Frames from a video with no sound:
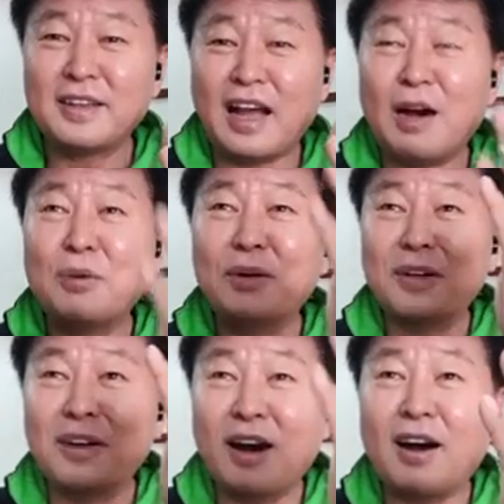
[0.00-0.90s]
our
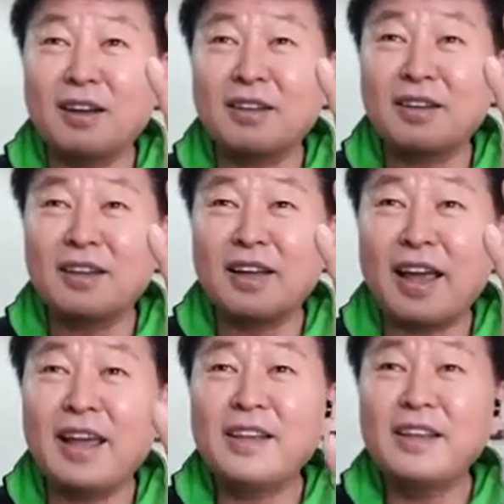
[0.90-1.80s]
god
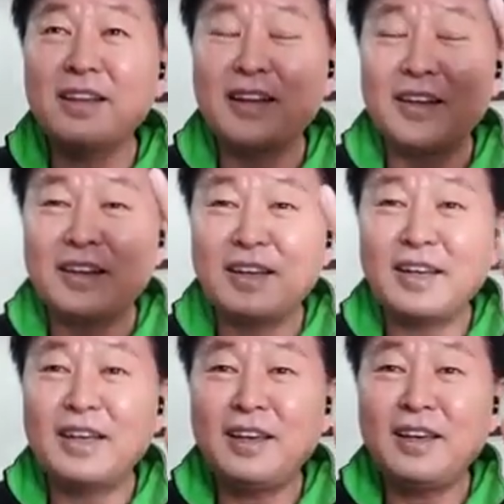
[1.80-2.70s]
and
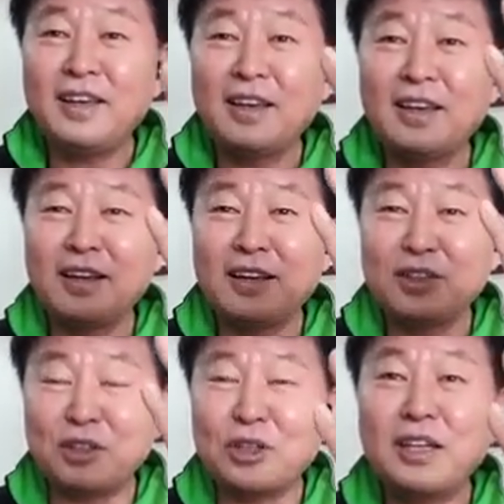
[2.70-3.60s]
he
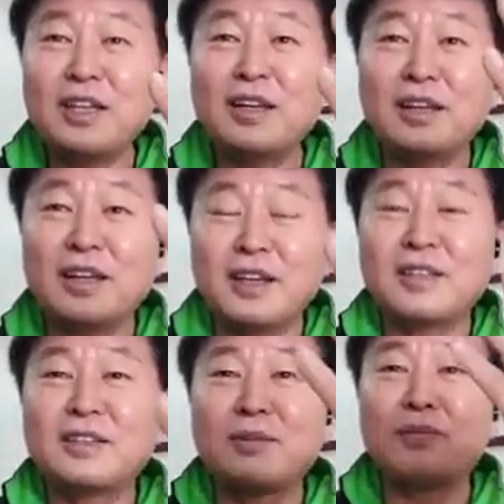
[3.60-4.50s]
she is
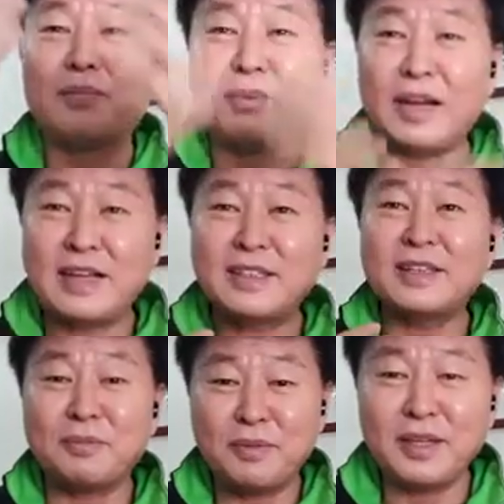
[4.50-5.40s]

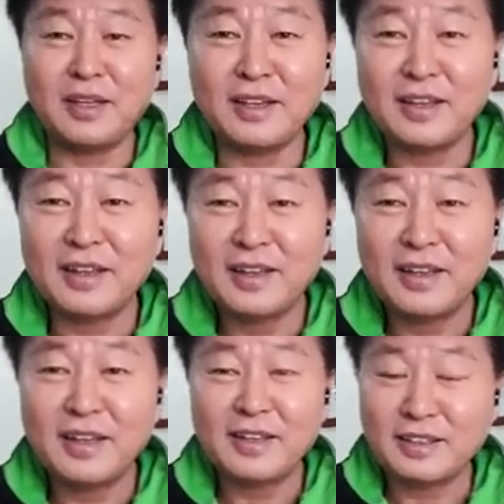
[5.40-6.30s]
blessing me
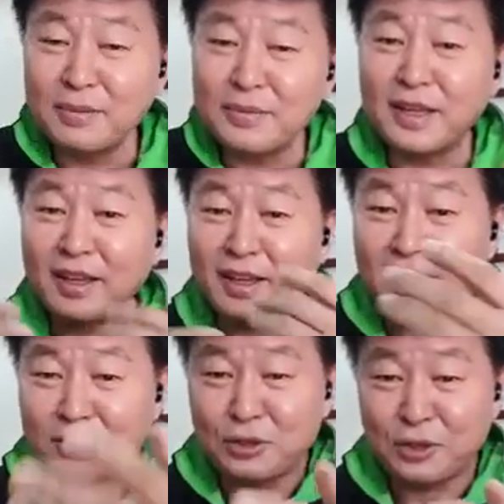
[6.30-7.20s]
something
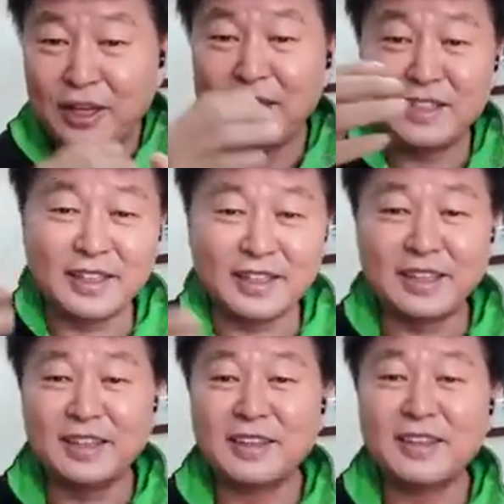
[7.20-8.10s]
exchanging
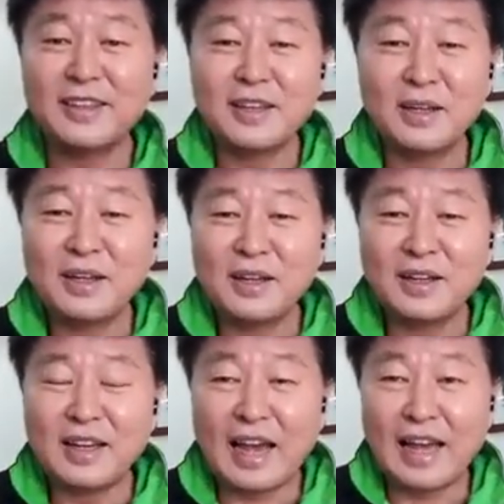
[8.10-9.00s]
it
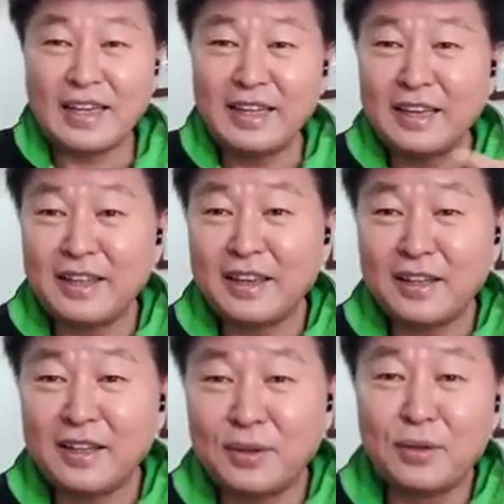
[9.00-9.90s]
i did it
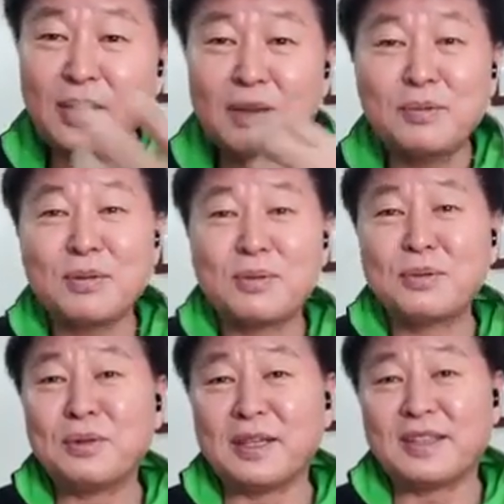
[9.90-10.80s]
you have to
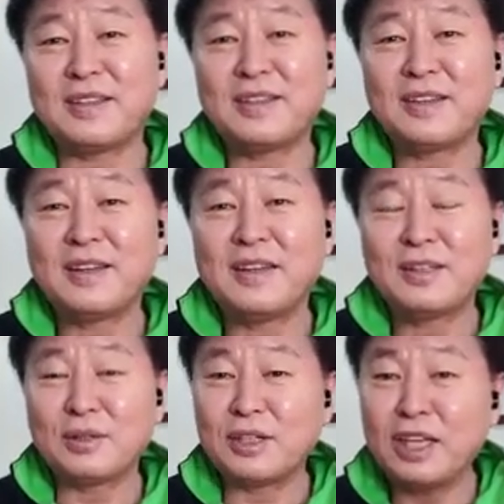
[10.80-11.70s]
do it
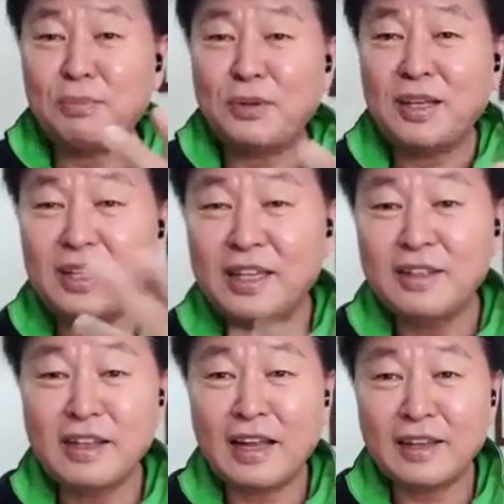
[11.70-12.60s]
so if he
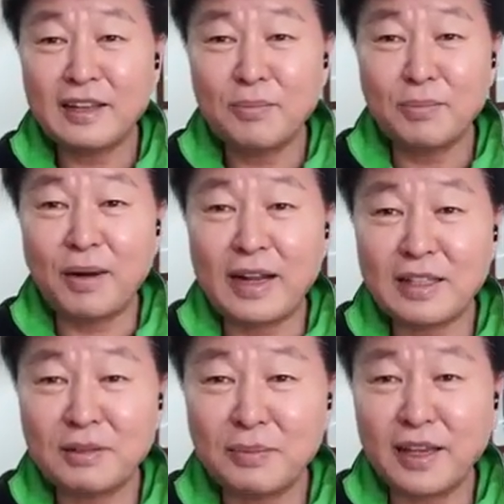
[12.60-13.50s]
did not
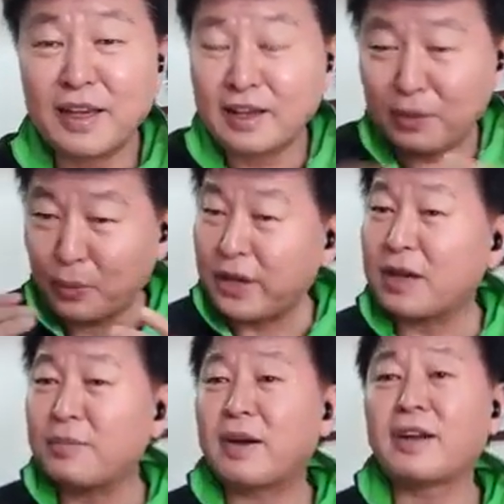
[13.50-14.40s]
bless me we
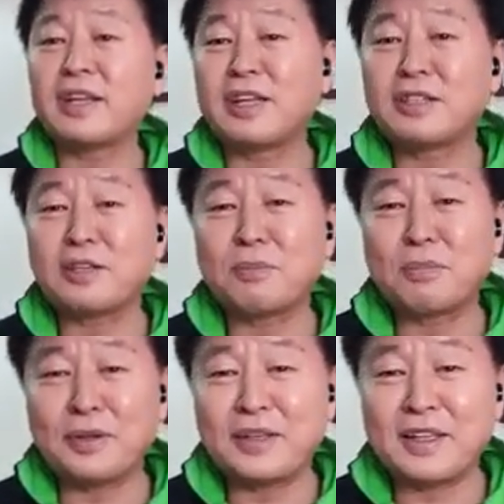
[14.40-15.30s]
are very
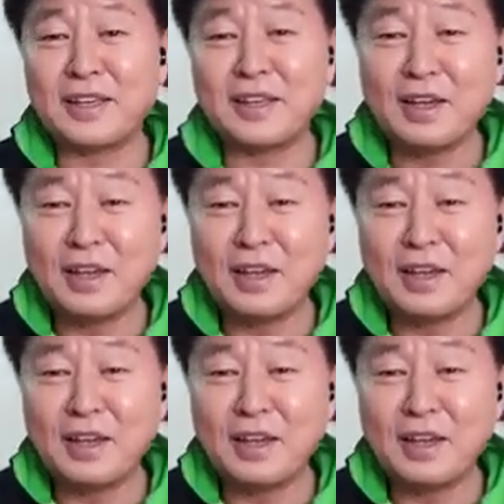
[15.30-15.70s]
disappointed,